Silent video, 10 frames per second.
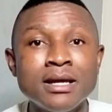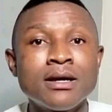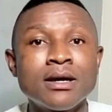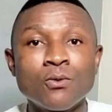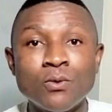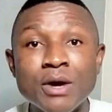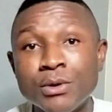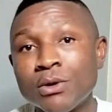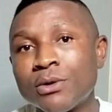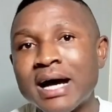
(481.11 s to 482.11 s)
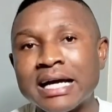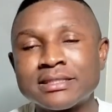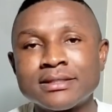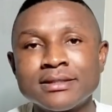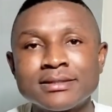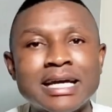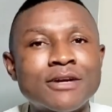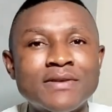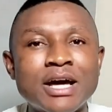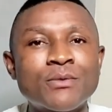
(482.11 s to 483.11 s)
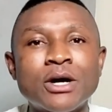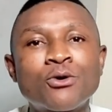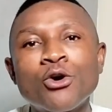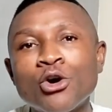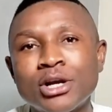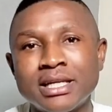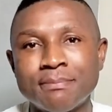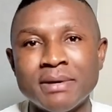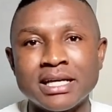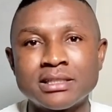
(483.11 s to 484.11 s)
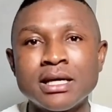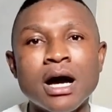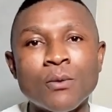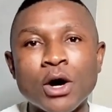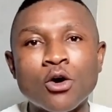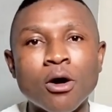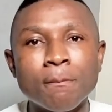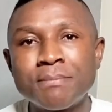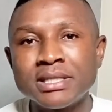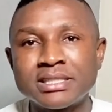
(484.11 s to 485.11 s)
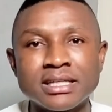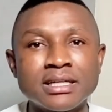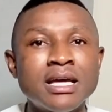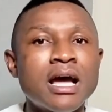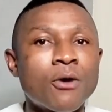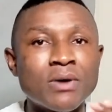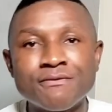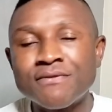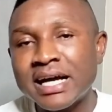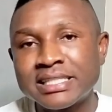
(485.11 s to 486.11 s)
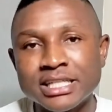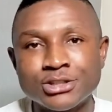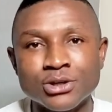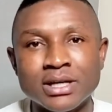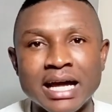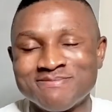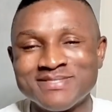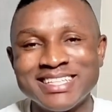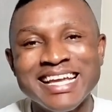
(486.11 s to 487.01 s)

where we were right. It's kind of like we are going on a debate and we are competing and we are fighting each other.